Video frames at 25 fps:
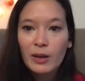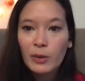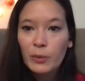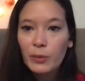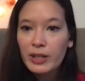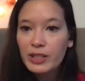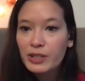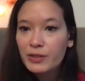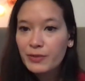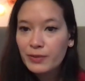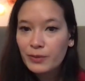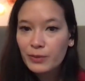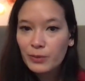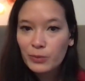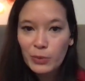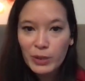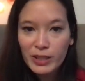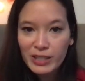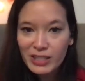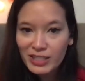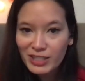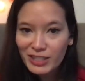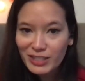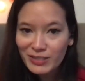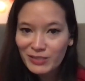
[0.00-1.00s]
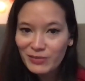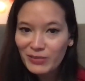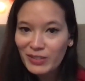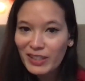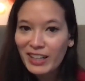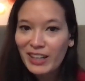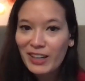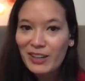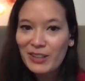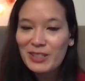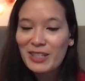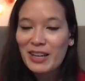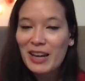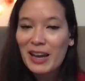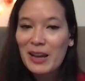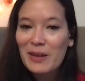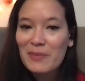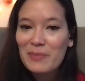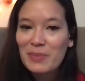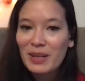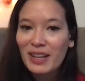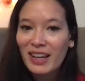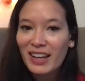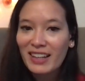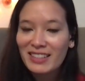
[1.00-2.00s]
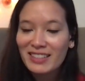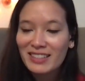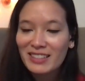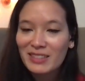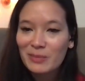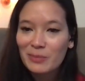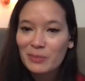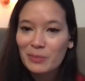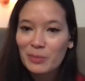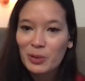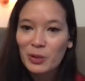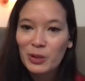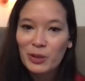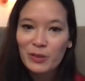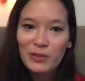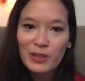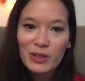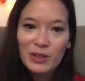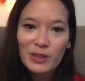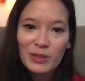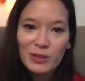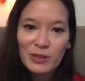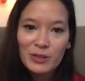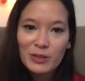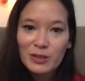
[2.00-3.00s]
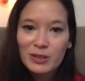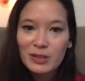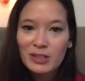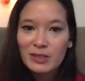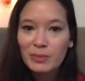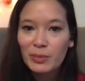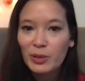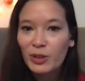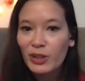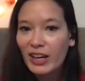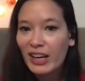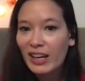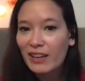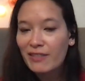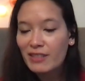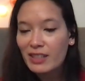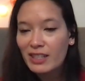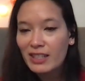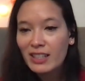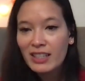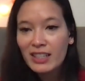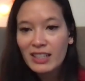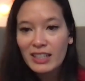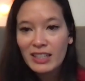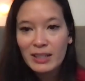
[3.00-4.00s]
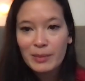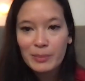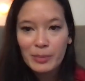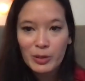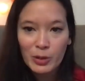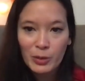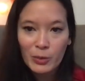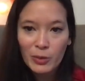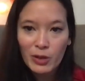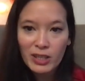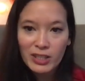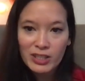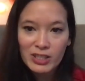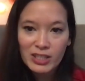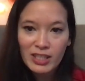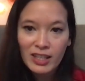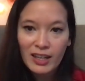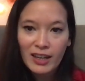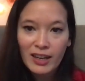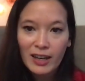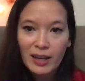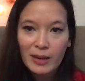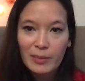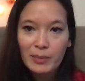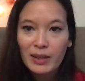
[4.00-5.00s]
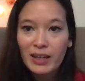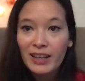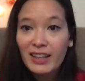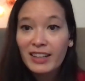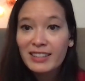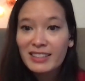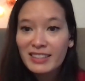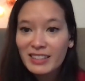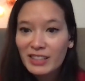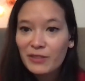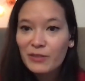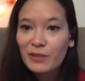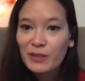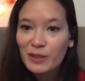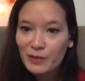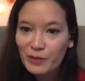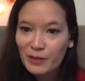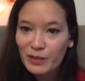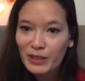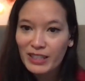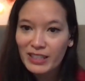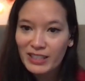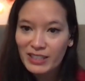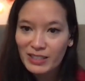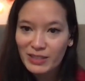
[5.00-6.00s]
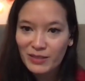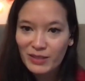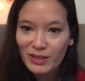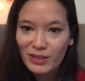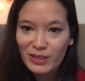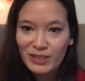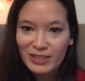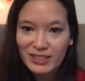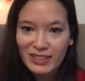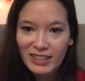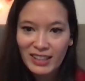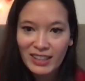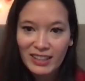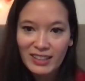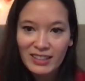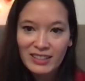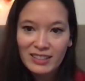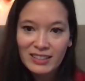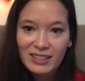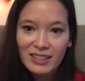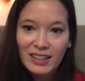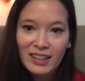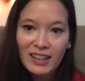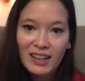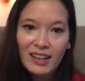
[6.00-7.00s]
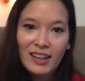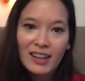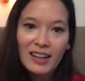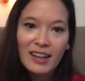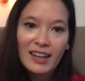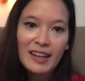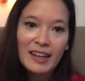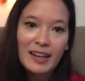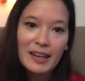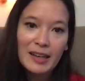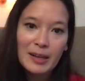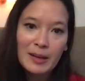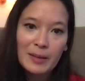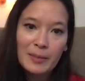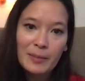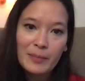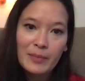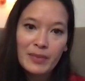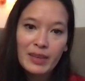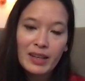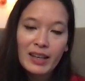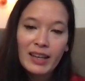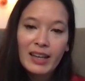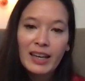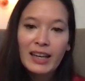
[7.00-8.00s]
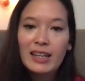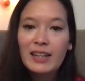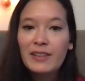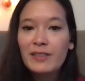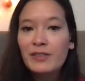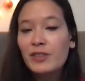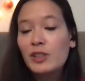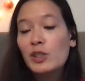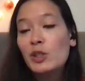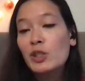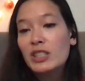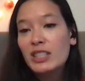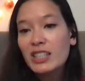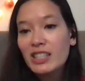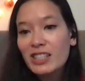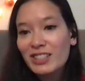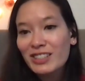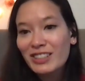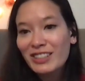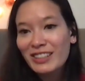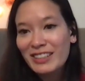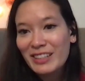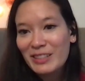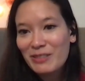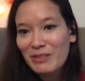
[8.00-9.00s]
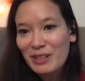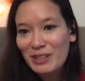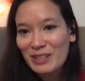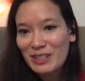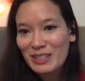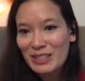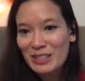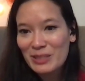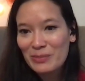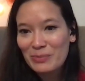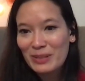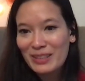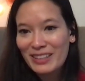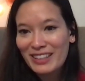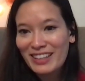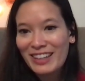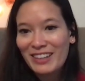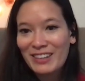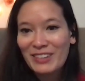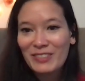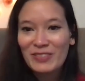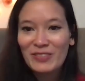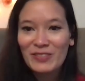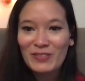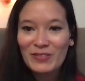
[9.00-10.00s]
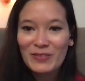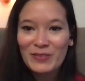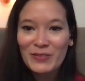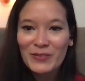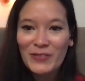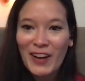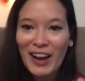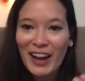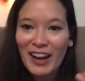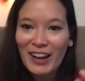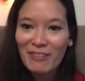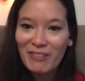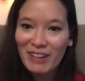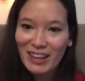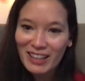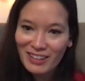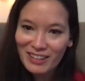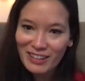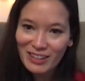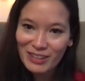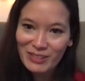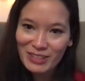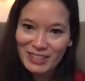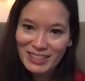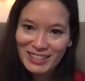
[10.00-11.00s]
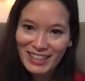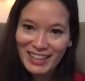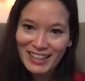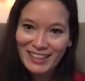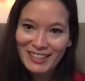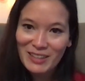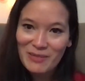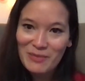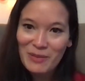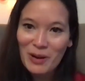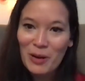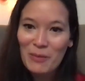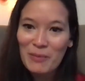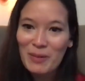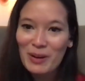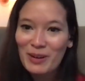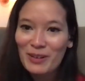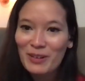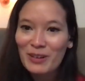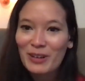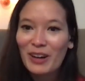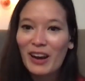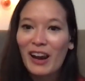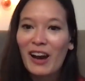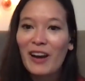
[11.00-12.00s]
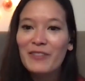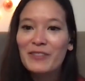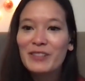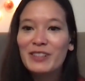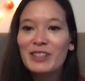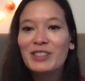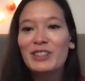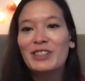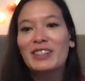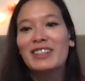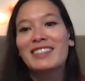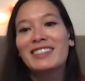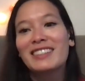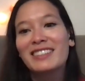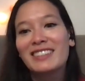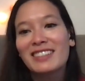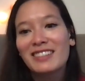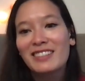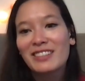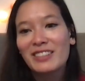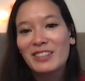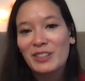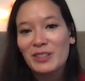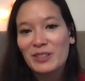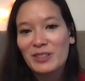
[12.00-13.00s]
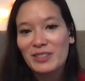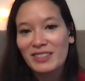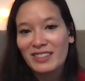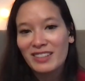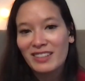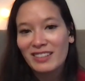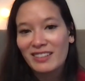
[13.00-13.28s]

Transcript: which video type gets more views, more AVD, more watch time, and it's different for each of those things. And if you additionally want to split it by whether it was in the moment or after, you can still use the